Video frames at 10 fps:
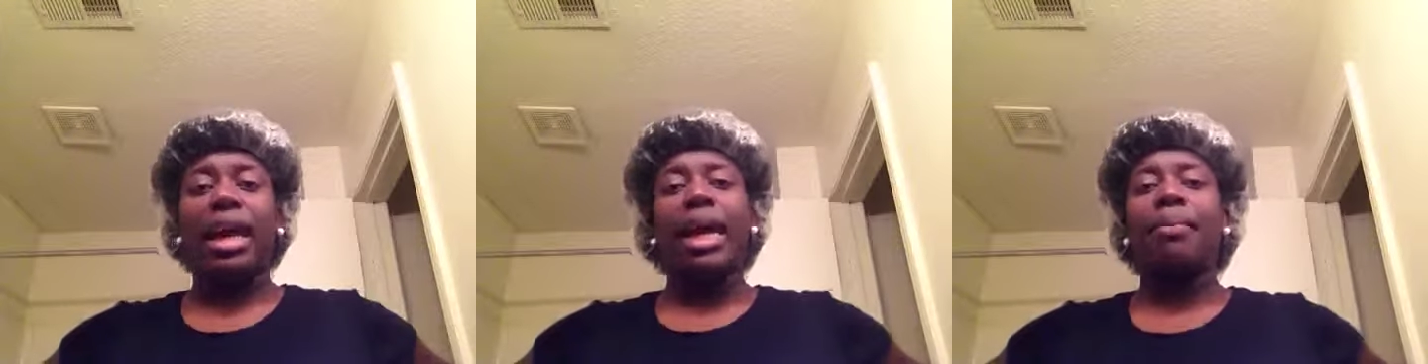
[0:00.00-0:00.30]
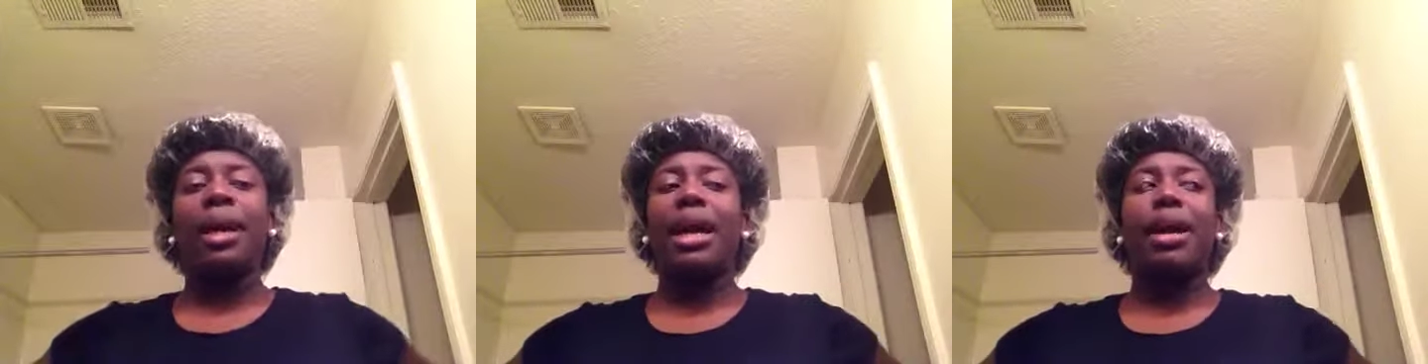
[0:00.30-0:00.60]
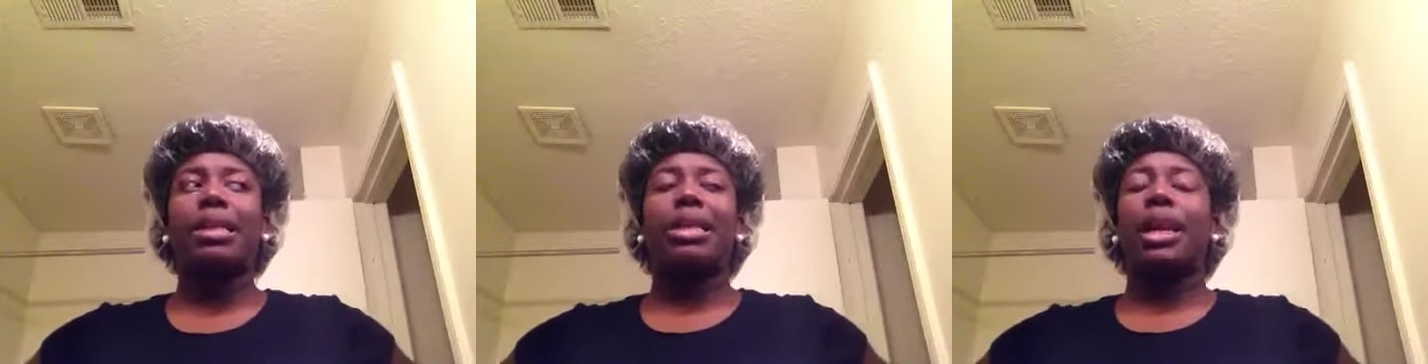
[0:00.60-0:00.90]
And my
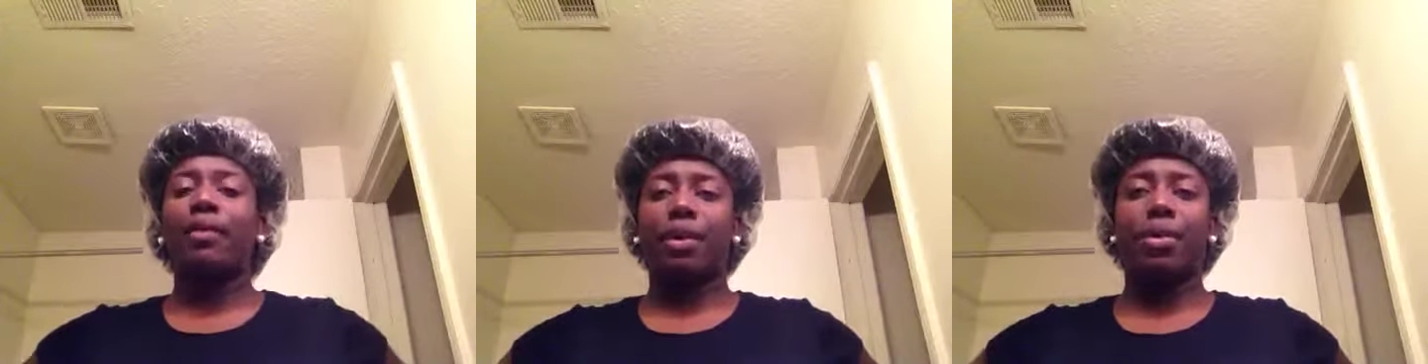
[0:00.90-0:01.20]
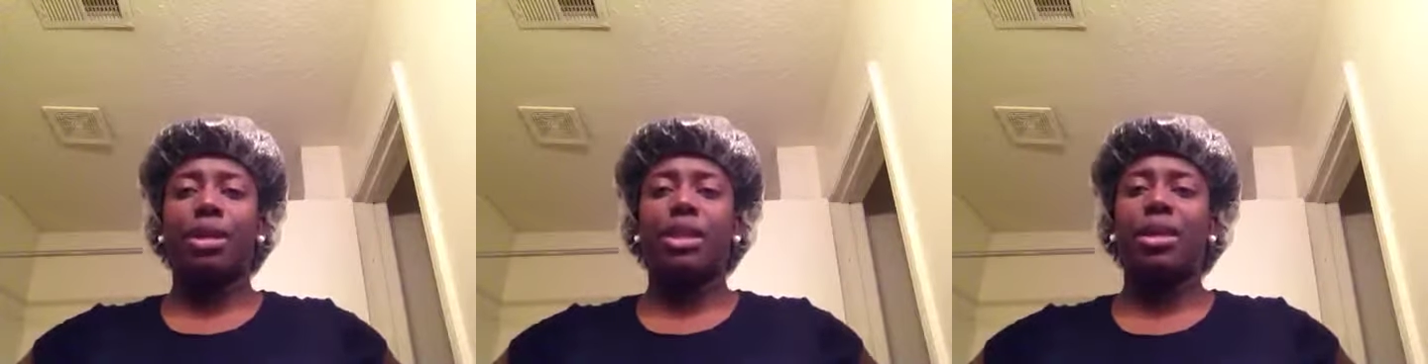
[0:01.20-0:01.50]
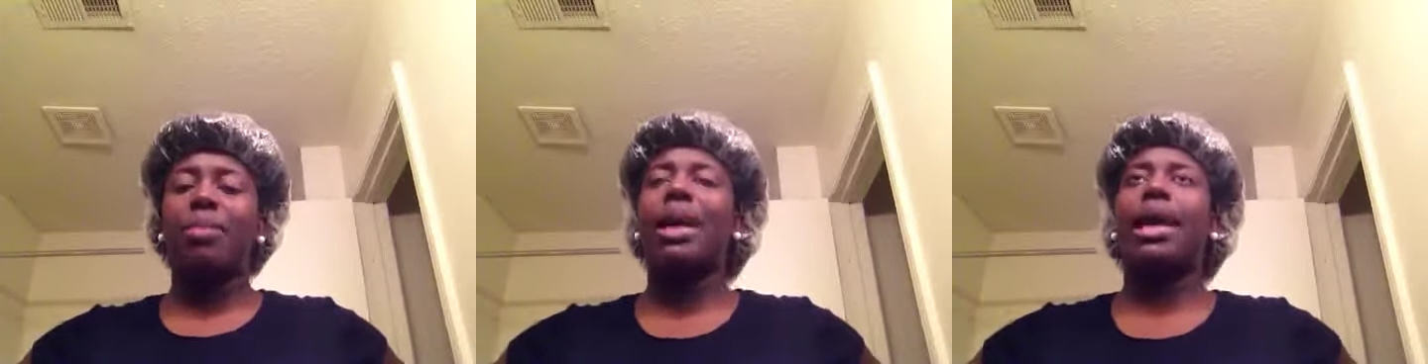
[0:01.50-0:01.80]
hair is never crunchy.
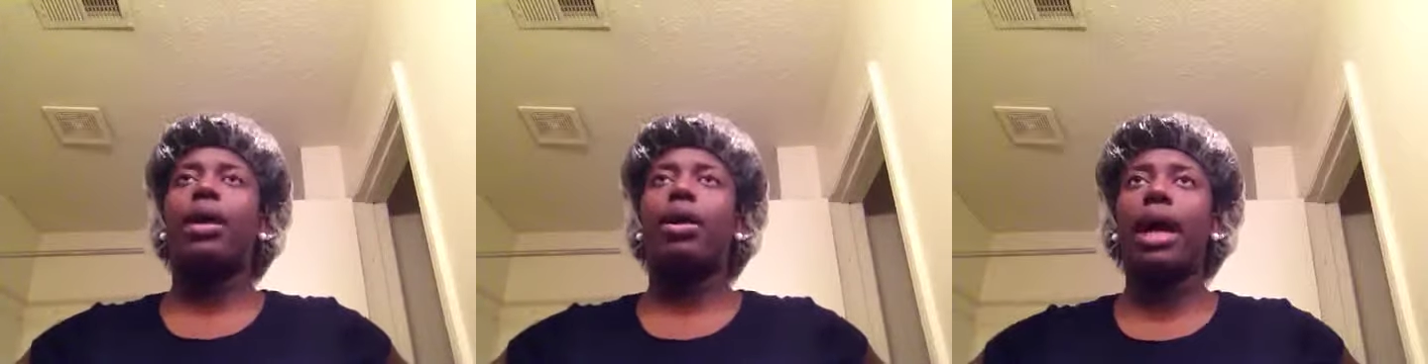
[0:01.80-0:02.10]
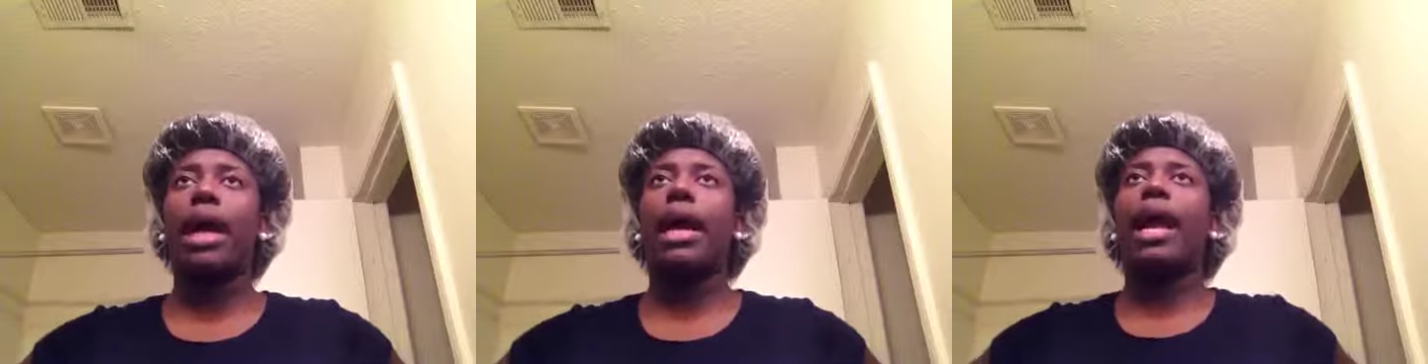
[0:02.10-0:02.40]
So I'm like, okay,